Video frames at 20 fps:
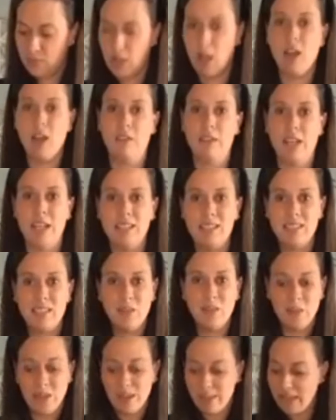All right, so
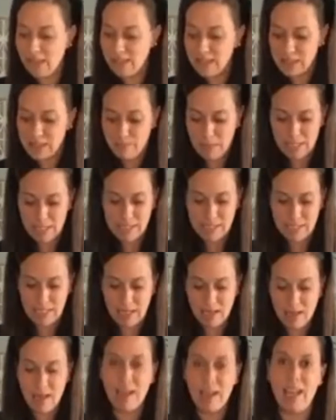while that's
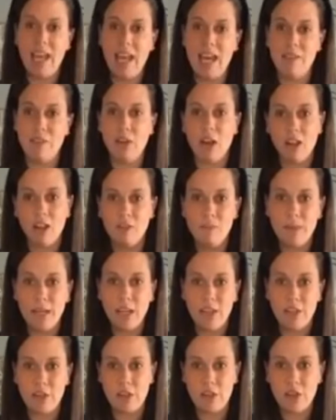mixing, I have all of my
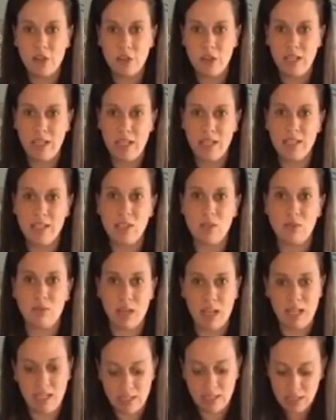other ingredients
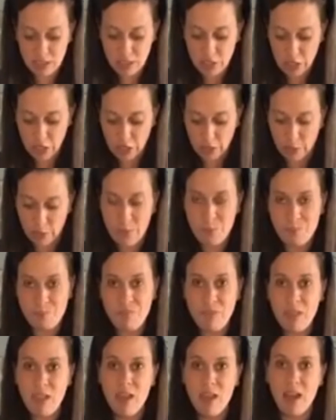ready to go.
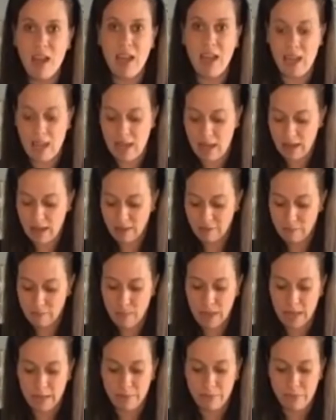I have
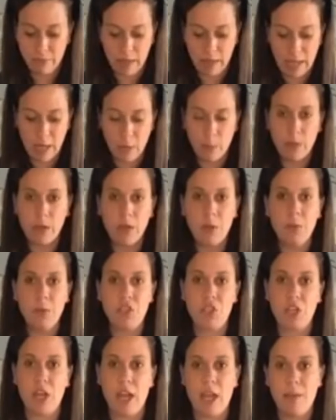my flour,
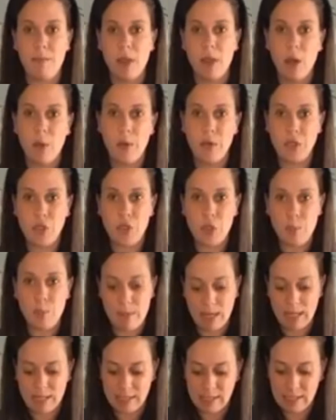which I'm going to
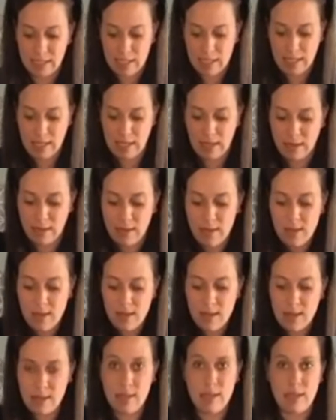mix in
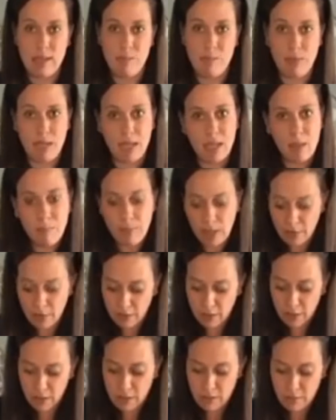the baking
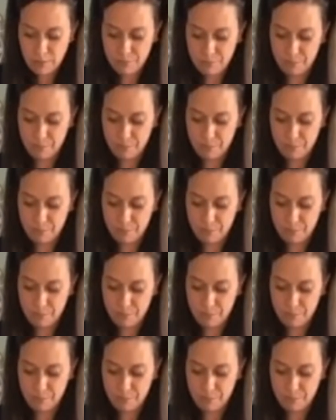powder